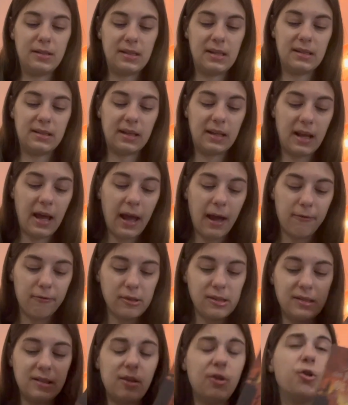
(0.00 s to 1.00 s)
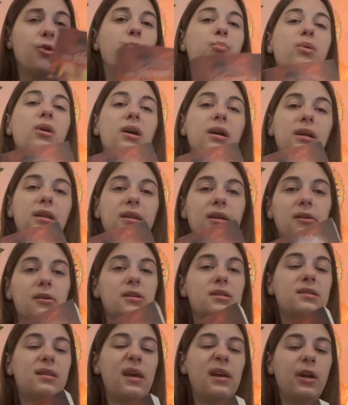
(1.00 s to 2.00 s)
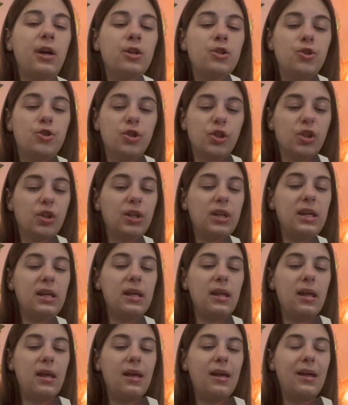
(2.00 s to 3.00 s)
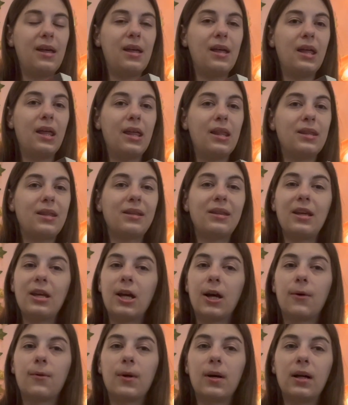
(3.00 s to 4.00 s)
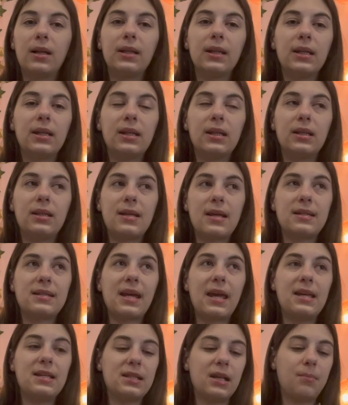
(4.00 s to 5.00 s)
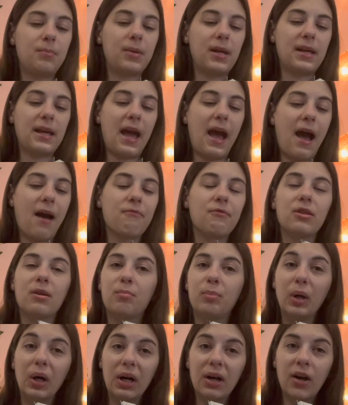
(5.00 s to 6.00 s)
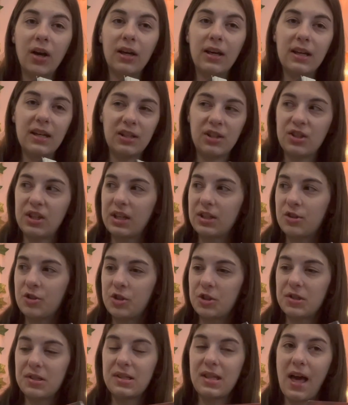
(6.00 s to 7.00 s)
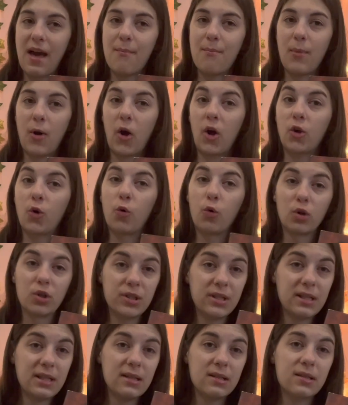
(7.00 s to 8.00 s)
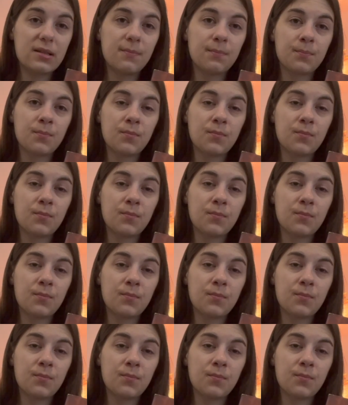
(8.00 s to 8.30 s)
is in every single book, there is like a journey that they go on that takes up like half of the book. That's just them on horses,